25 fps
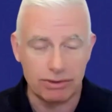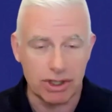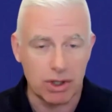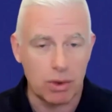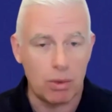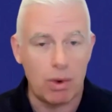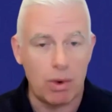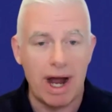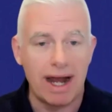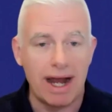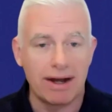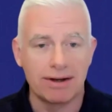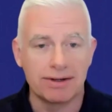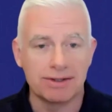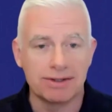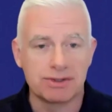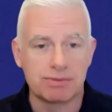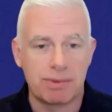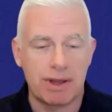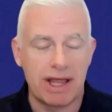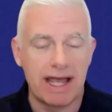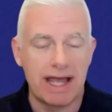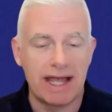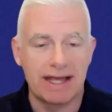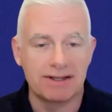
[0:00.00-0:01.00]

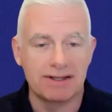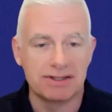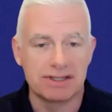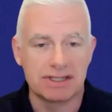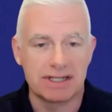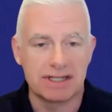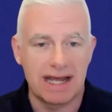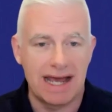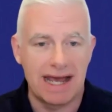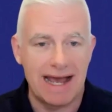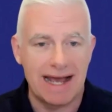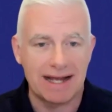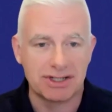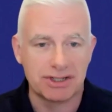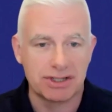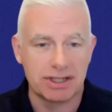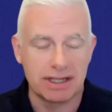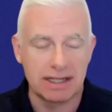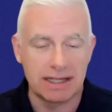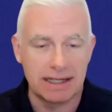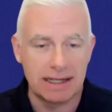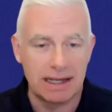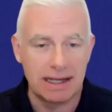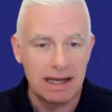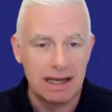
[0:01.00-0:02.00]
requires plans to
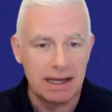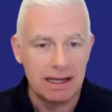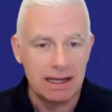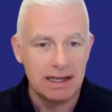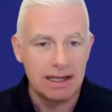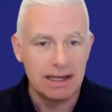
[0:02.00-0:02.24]
actually